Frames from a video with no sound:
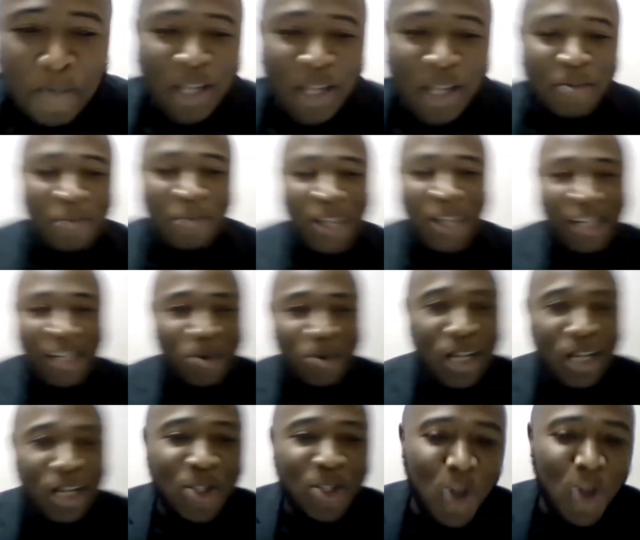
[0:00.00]
Because we're
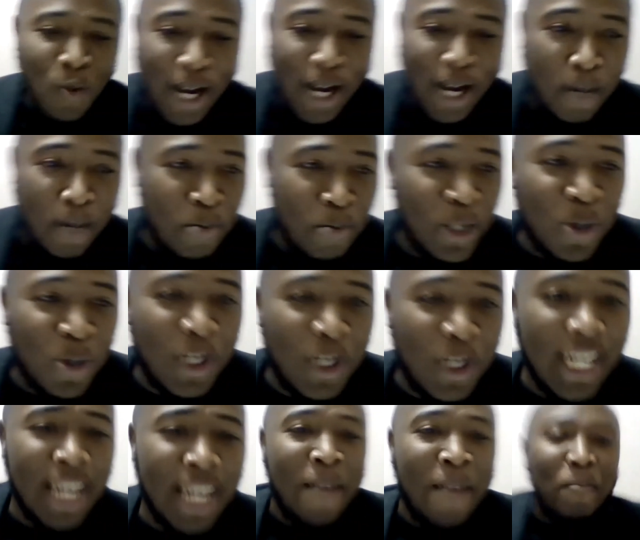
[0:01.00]
on Zoom, I could preach all
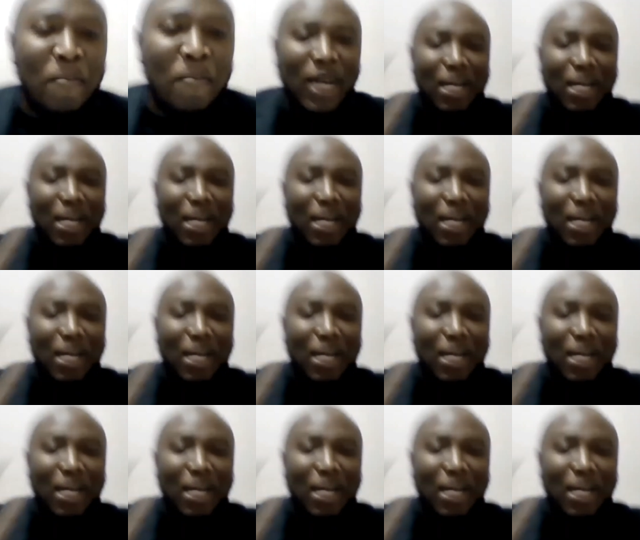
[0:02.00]
day. But